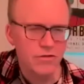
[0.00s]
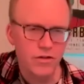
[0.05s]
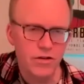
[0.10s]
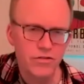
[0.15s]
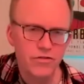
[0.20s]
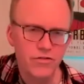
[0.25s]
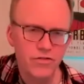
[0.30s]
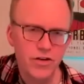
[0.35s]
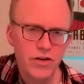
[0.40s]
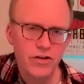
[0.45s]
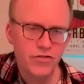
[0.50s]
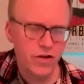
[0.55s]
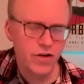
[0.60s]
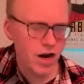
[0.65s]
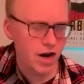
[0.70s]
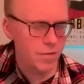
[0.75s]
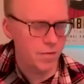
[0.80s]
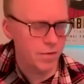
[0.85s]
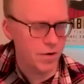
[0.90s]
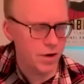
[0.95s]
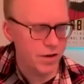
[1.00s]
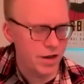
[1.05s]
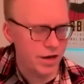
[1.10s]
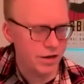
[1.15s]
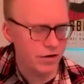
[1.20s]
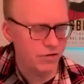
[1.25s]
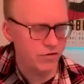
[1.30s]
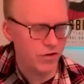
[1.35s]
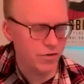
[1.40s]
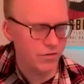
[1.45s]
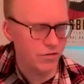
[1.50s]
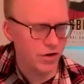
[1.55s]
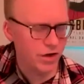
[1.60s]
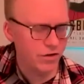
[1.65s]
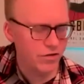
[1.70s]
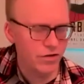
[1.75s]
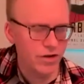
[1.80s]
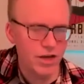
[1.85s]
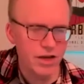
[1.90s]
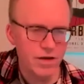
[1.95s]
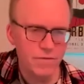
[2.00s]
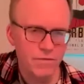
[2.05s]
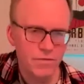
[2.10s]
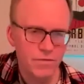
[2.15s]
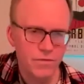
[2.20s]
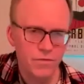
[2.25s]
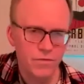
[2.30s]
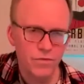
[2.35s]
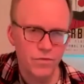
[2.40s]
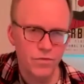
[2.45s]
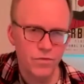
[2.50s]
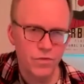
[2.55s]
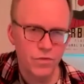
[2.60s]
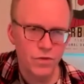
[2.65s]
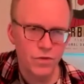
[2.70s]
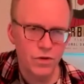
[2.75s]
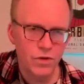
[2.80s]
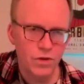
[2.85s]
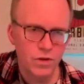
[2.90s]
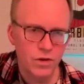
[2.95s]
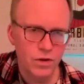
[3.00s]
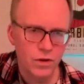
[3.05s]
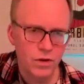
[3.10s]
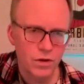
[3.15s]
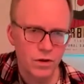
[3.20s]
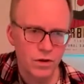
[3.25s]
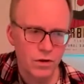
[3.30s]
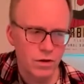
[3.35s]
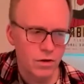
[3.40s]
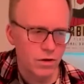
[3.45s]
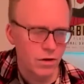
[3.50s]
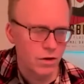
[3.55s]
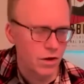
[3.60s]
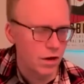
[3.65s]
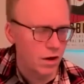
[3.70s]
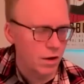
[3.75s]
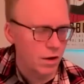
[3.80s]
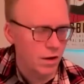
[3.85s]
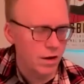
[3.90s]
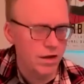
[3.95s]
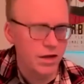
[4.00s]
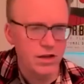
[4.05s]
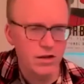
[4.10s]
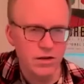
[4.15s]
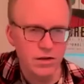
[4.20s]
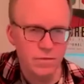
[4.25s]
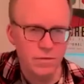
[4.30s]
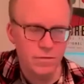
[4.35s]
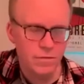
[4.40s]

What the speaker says: it's C sharp, and then he goes up to a D, an E,